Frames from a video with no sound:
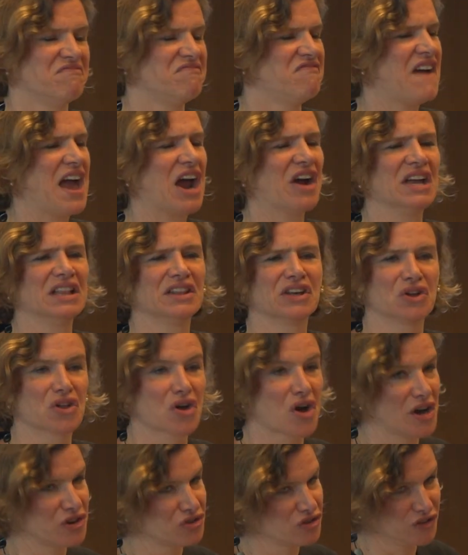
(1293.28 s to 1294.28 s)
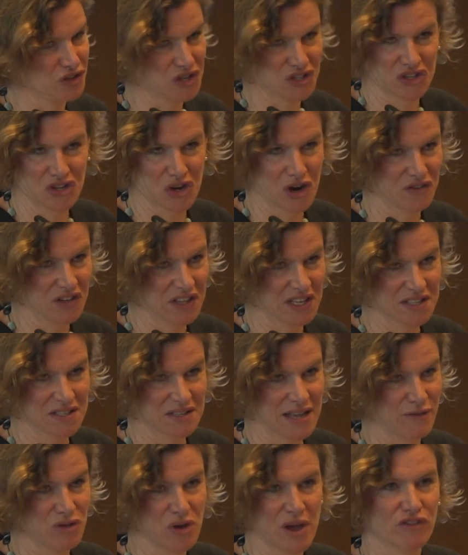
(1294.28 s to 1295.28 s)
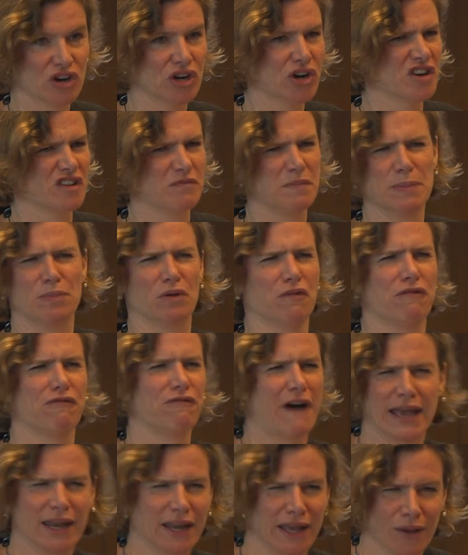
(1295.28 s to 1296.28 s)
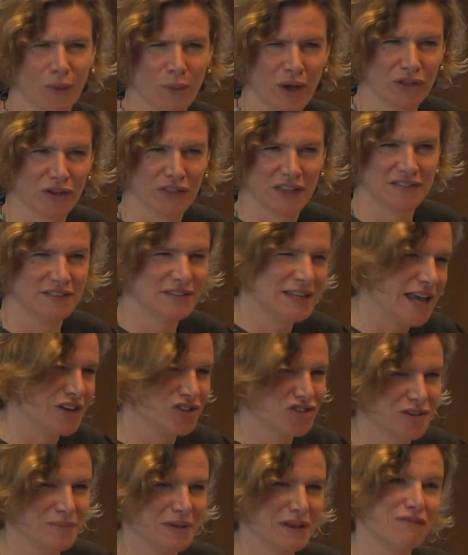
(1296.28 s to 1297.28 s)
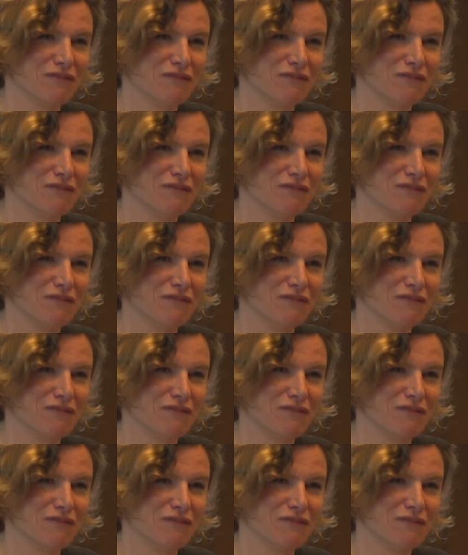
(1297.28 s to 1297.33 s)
very little controversy over this. Have you ever heard of people fighting whether the state should be